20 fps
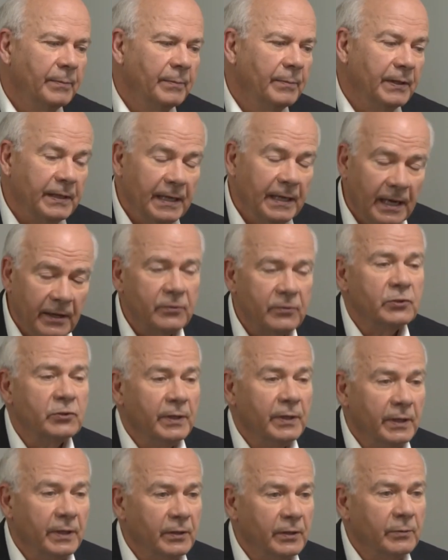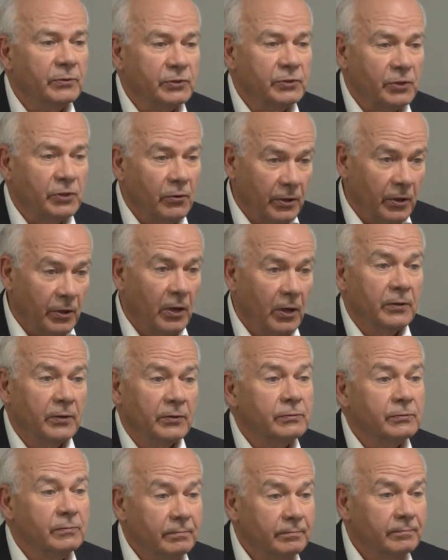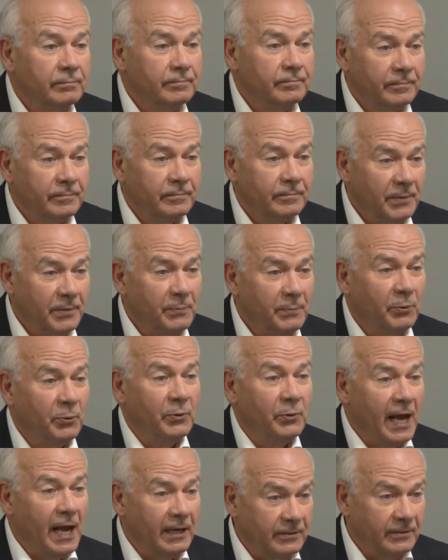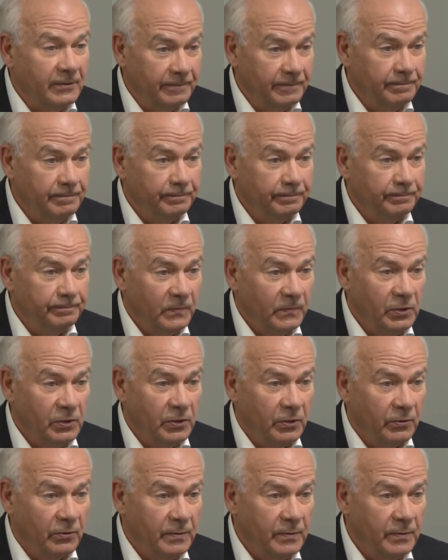But the other tweeting that was going on is people reacting to you.